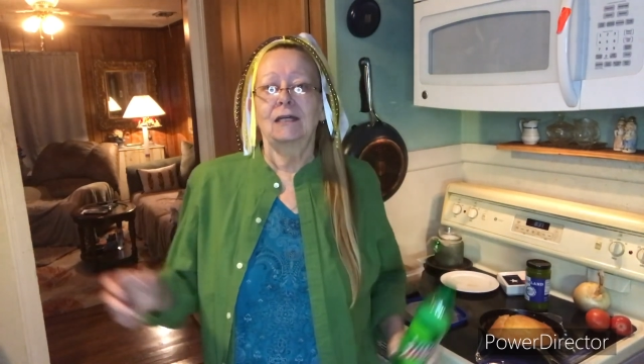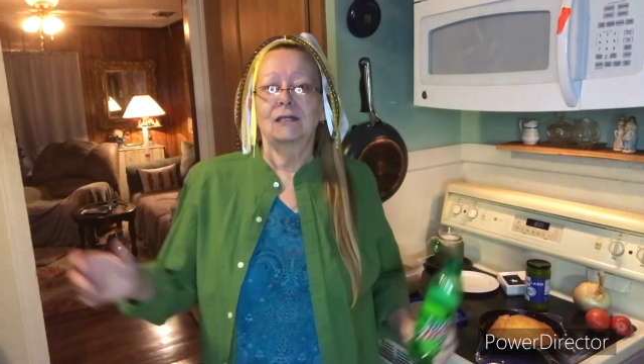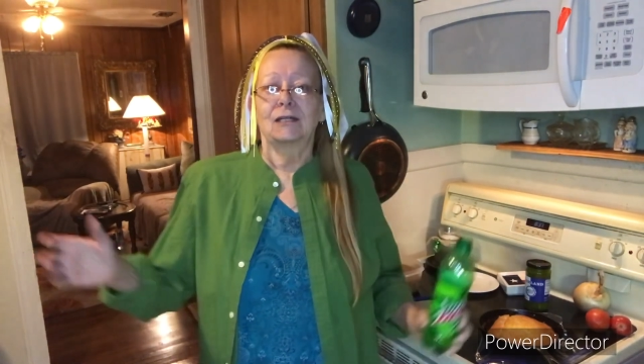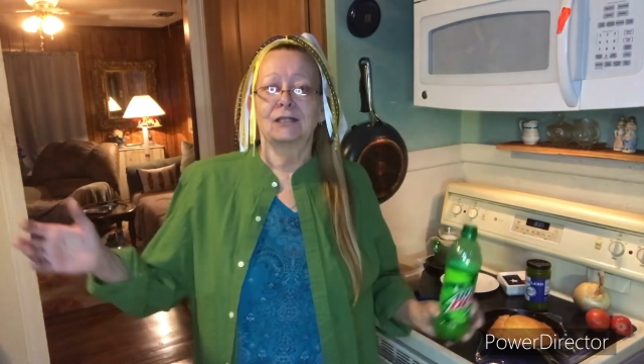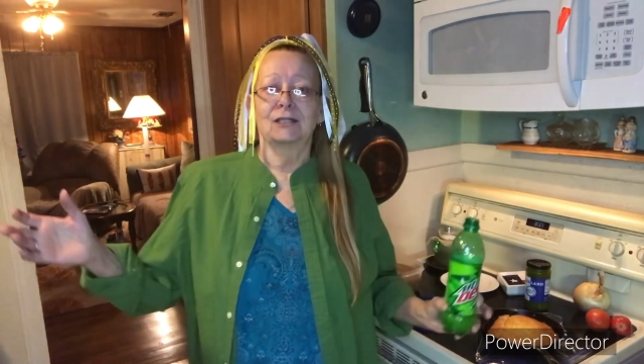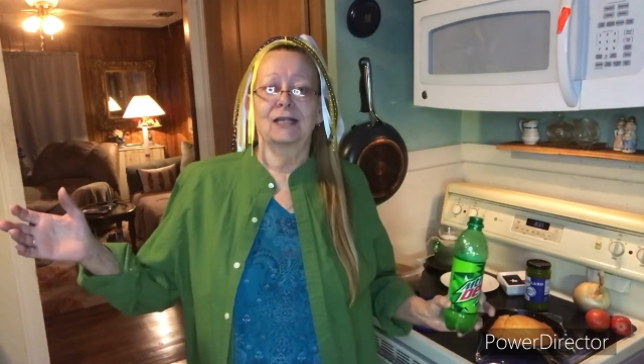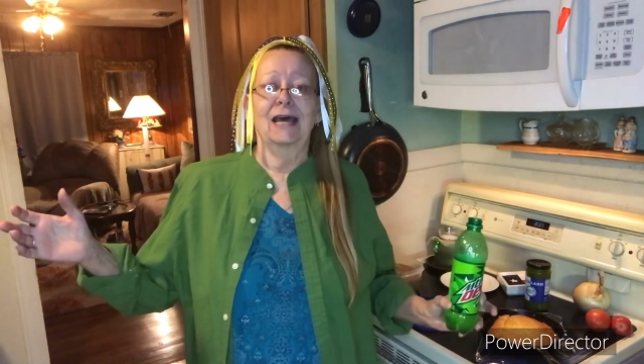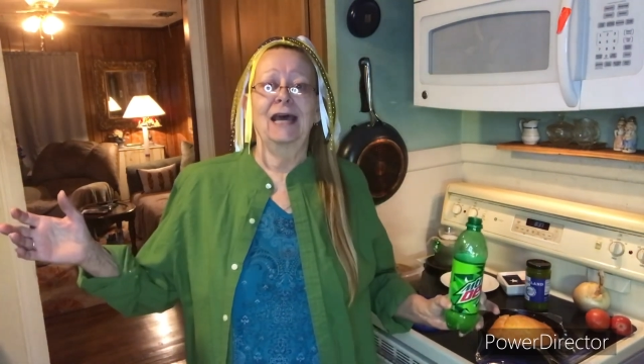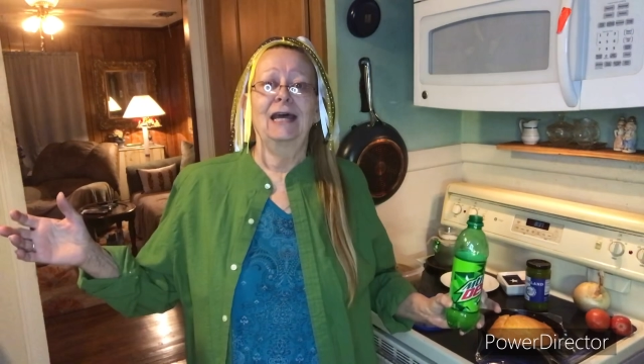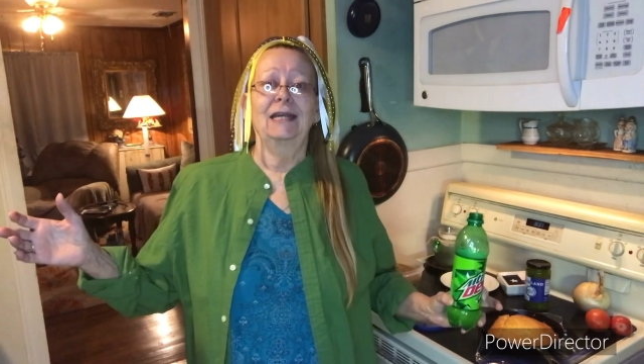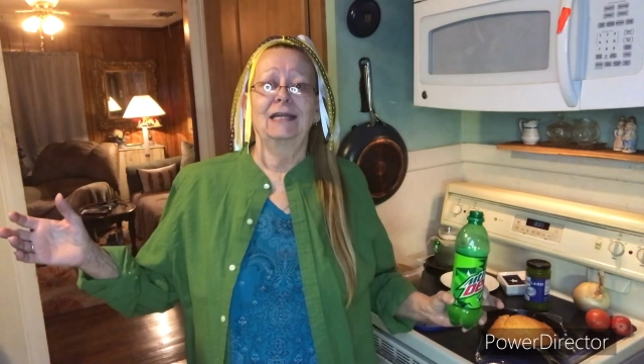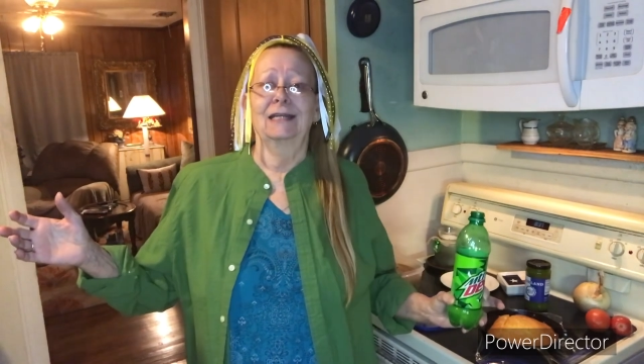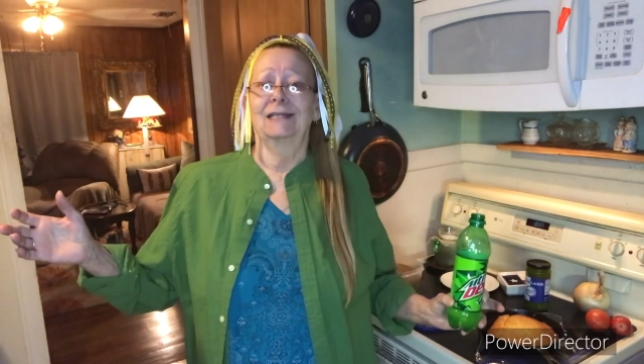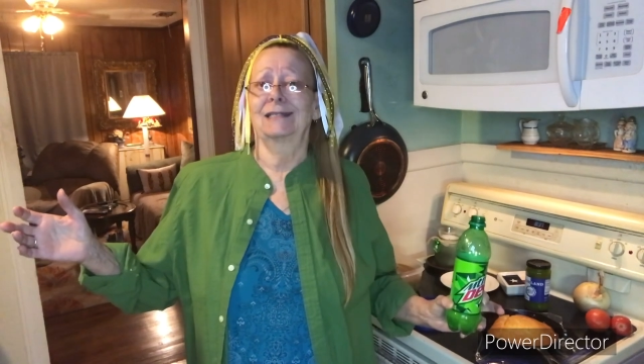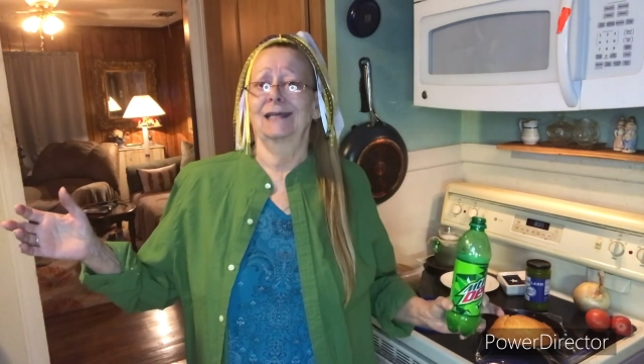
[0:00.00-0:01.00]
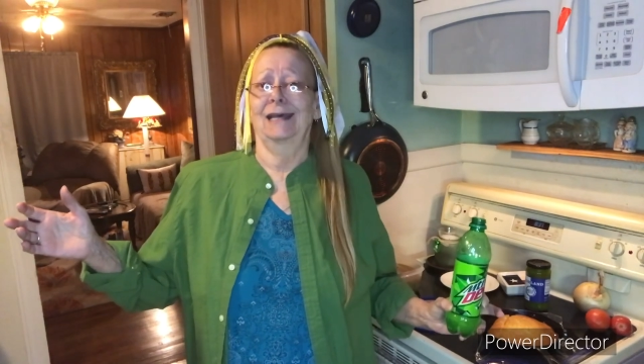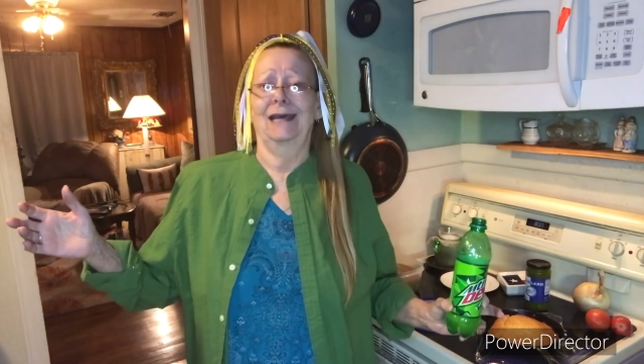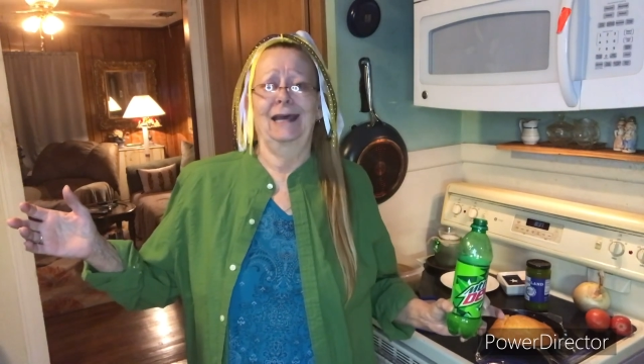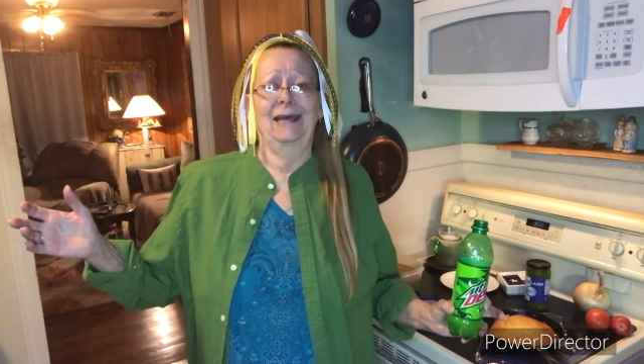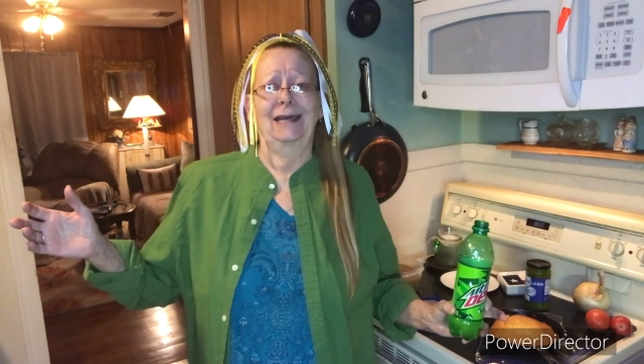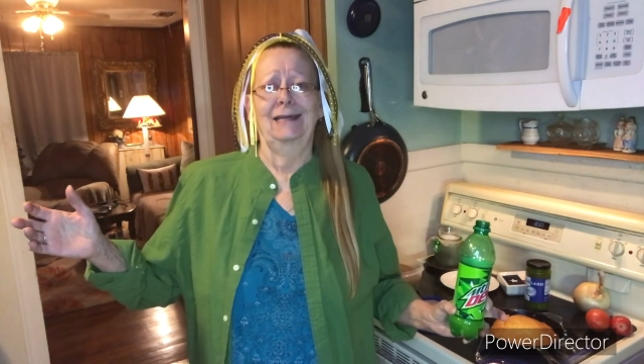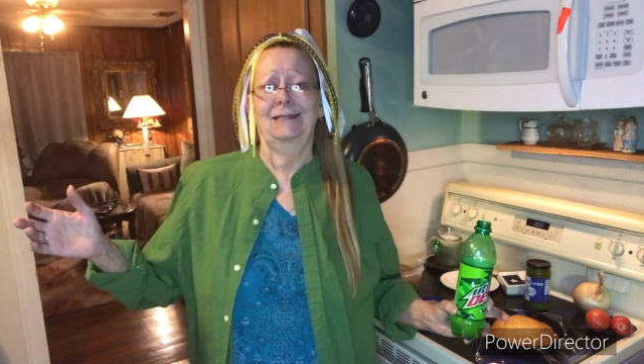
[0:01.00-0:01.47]
because that is an
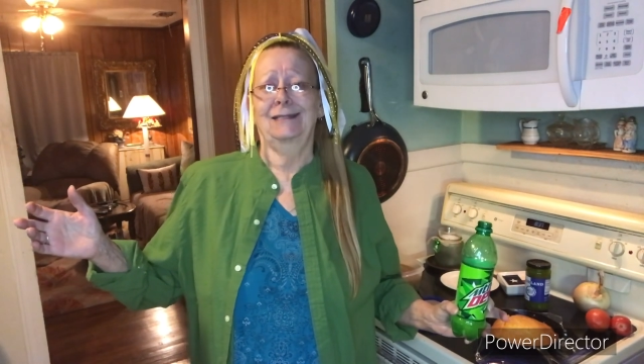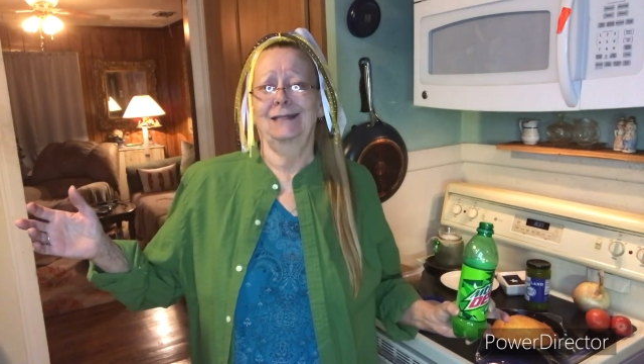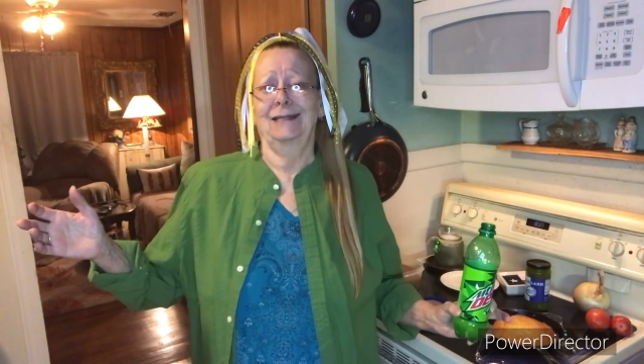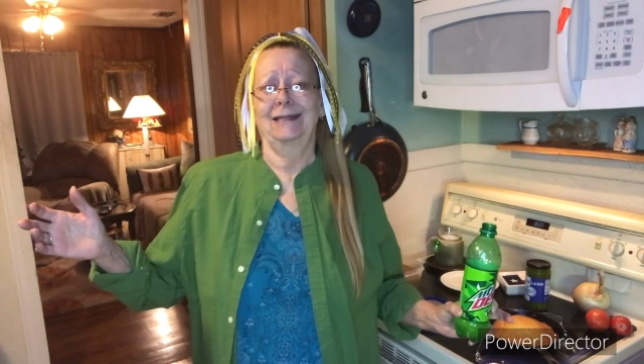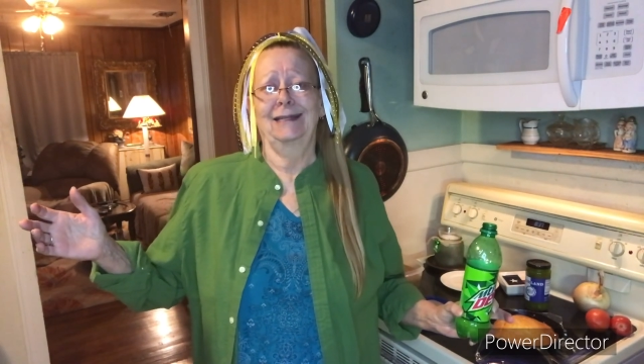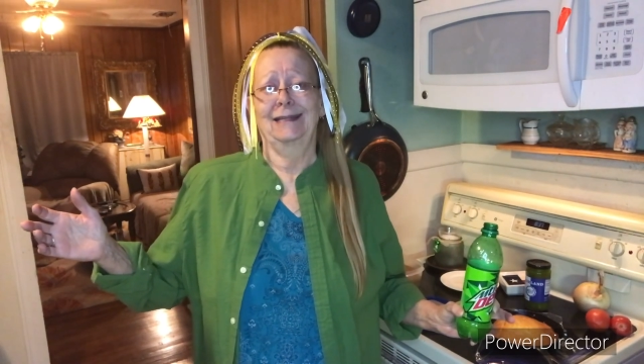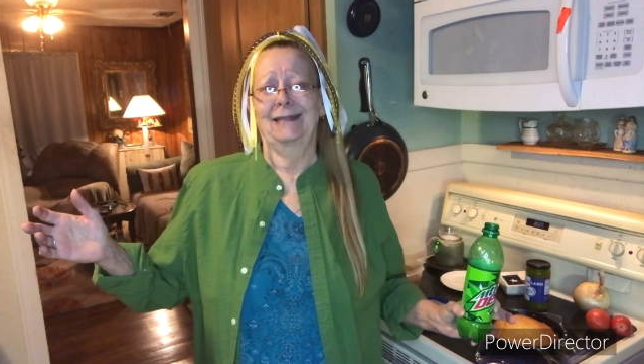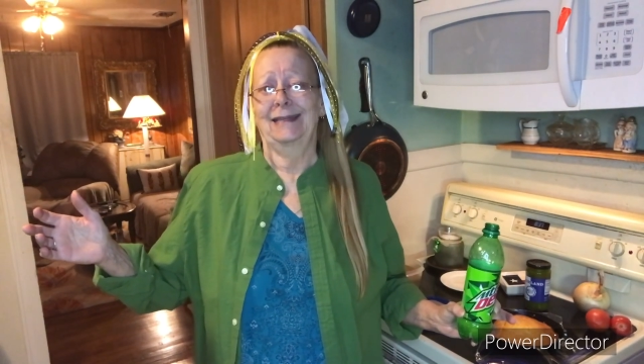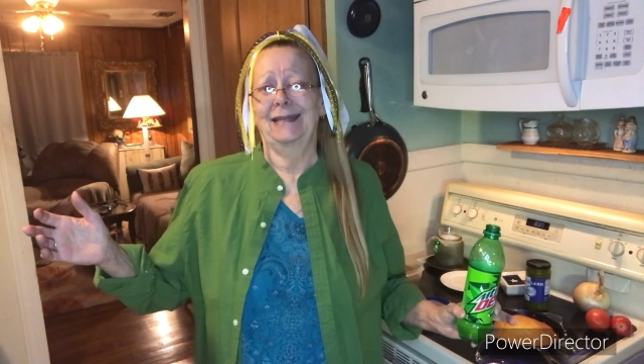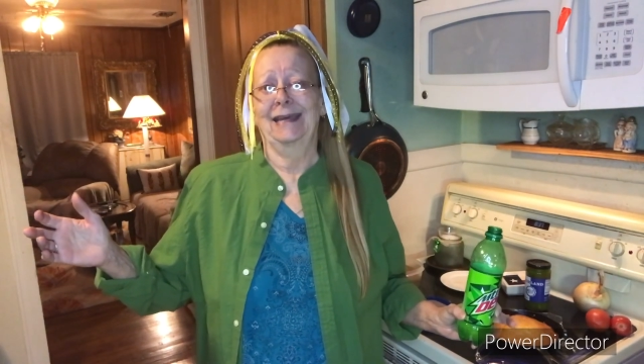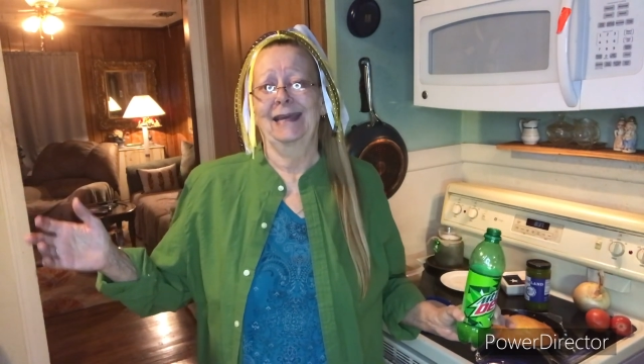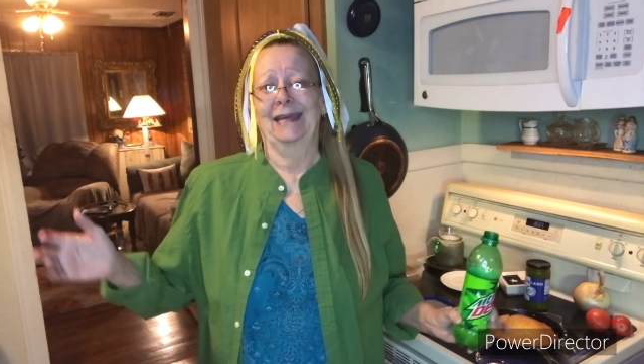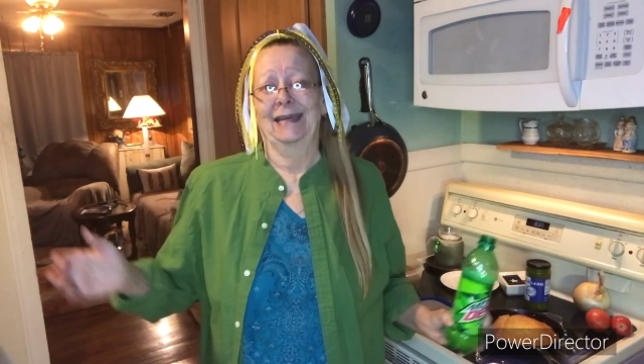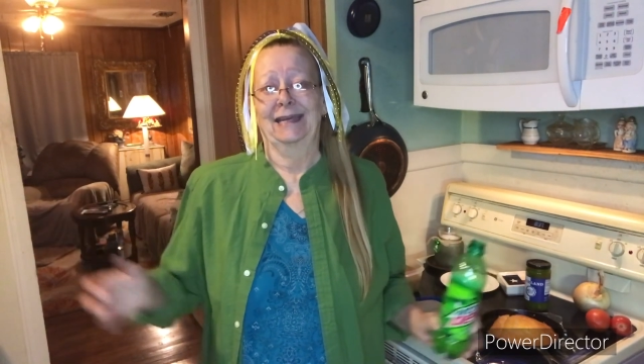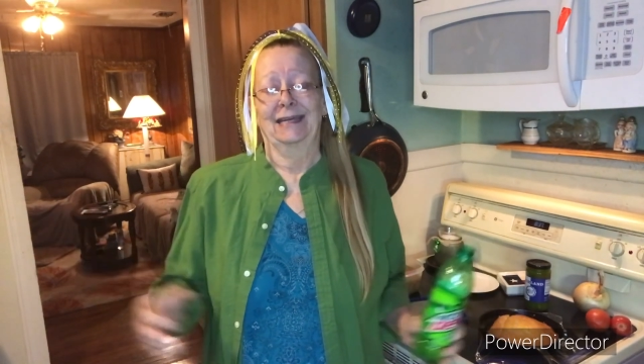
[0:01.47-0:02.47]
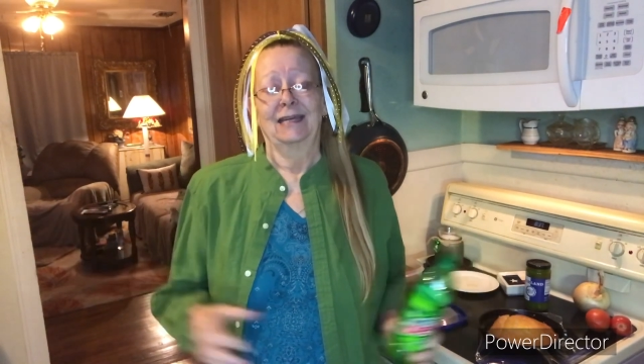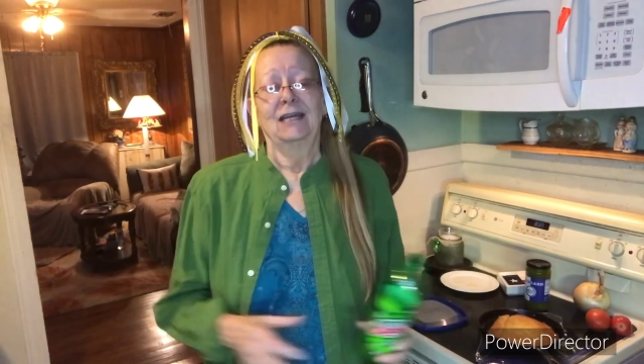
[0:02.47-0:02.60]
excellent thing.